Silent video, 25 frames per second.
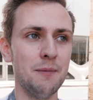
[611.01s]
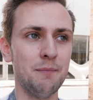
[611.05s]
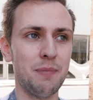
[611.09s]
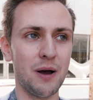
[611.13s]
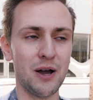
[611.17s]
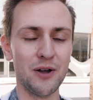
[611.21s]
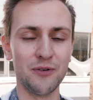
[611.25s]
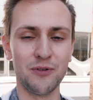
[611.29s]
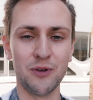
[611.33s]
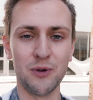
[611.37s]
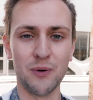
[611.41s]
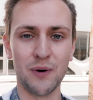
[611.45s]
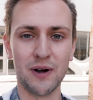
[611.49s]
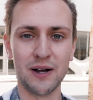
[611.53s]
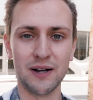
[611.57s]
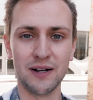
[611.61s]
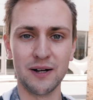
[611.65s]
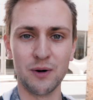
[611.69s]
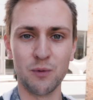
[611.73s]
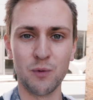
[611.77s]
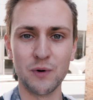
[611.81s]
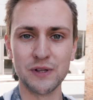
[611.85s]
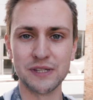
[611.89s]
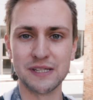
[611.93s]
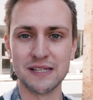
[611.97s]
But if you
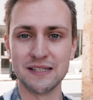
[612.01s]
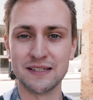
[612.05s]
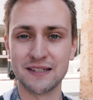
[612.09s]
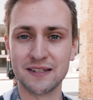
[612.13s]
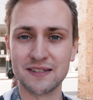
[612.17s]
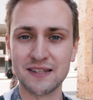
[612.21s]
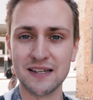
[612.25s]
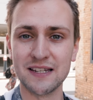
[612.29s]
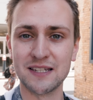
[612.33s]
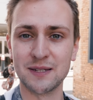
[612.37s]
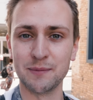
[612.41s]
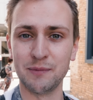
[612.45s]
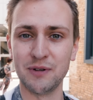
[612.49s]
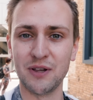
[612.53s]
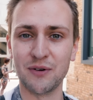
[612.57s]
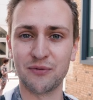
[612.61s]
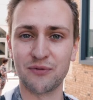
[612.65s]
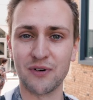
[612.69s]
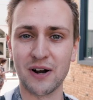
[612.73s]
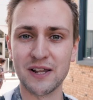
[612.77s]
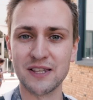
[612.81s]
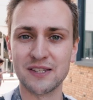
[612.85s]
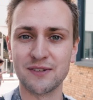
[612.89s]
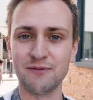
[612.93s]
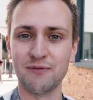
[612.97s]
are wanting to see some of your
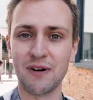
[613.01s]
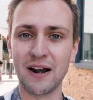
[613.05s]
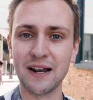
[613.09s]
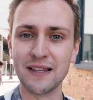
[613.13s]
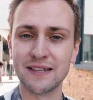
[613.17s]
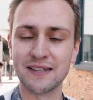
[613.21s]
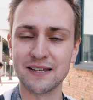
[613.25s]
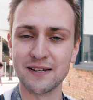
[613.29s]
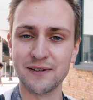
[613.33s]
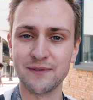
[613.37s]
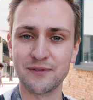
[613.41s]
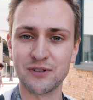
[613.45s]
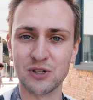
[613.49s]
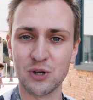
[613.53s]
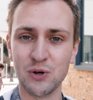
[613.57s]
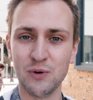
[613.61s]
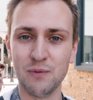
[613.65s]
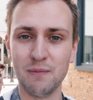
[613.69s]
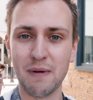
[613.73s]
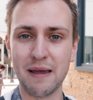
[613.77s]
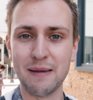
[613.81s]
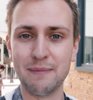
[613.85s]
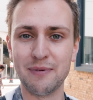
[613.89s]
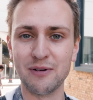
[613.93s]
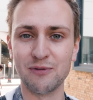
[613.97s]
friends and relatives
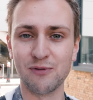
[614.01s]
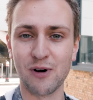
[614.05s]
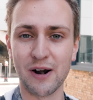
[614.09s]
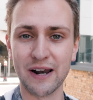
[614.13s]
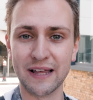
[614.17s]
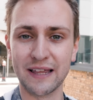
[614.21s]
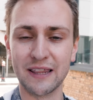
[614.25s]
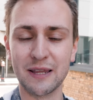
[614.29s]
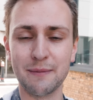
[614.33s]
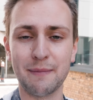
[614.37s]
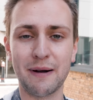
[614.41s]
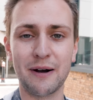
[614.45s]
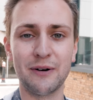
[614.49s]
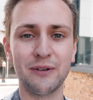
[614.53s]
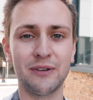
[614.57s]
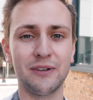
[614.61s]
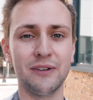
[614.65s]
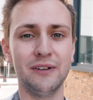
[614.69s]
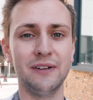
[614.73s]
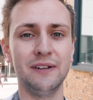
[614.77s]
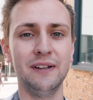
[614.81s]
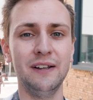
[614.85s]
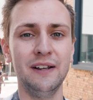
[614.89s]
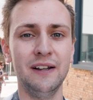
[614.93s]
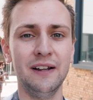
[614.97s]
who may be running in the
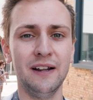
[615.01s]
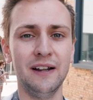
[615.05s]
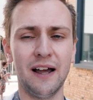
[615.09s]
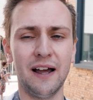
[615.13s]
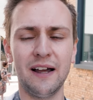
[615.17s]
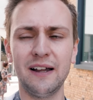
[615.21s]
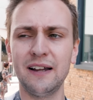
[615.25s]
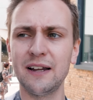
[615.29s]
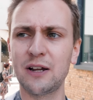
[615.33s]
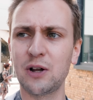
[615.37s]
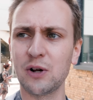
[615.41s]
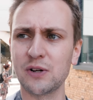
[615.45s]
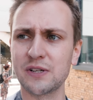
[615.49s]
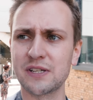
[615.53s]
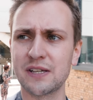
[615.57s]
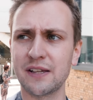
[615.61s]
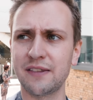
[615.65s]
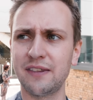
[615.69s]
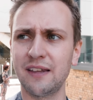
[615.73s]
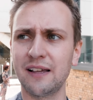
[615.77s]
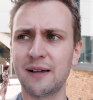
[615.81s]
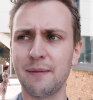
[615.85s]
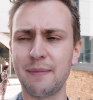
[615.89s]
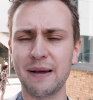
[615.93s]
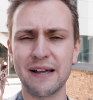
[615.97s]
marathon, it costs, I
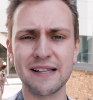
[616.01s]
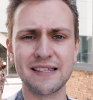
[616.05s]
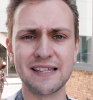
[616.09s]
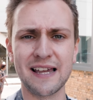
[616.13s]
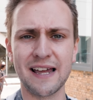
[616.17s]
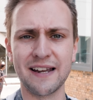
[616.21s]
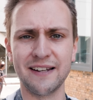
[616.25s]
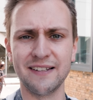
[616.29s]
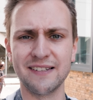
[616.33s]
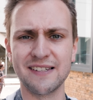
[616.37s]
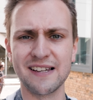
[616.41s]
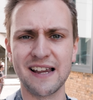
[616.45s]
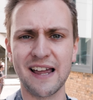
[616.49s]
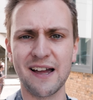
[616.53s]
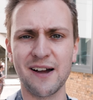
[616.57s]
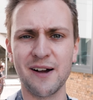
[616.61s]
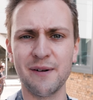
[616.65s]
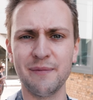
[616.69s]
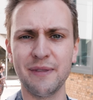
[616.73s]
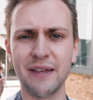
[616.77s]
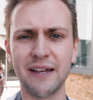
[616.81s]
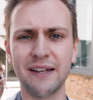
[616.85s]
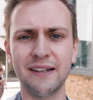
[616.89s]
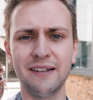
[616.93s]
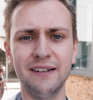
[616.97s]
think, about a tenner to get
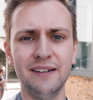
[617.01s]
up there.